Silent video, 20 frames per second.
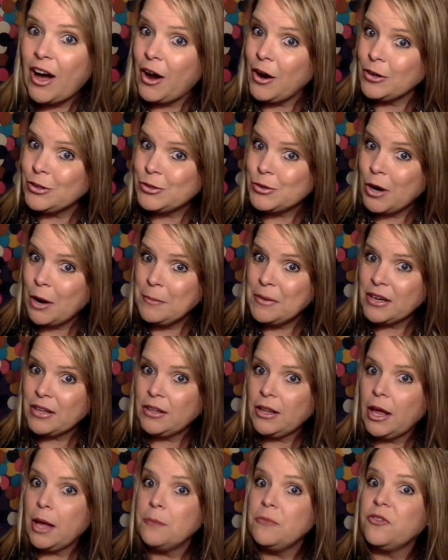our drama
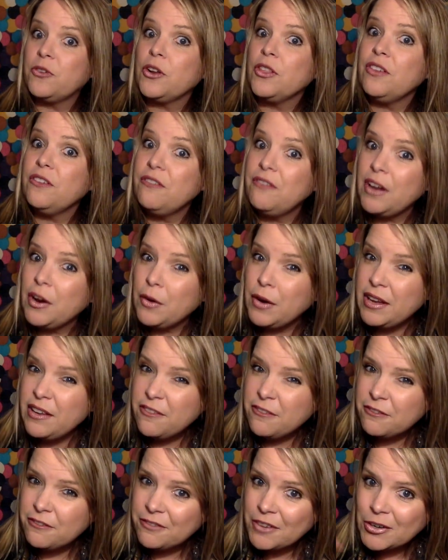club for the very
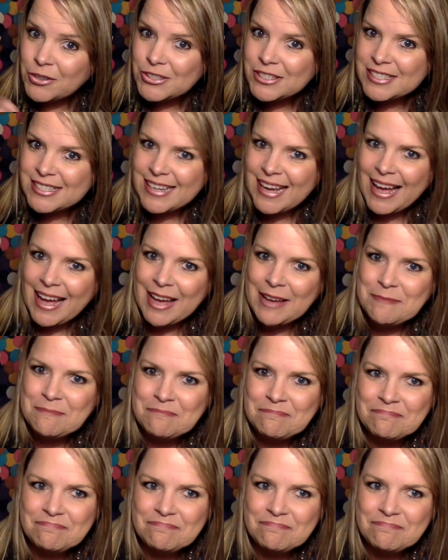first time.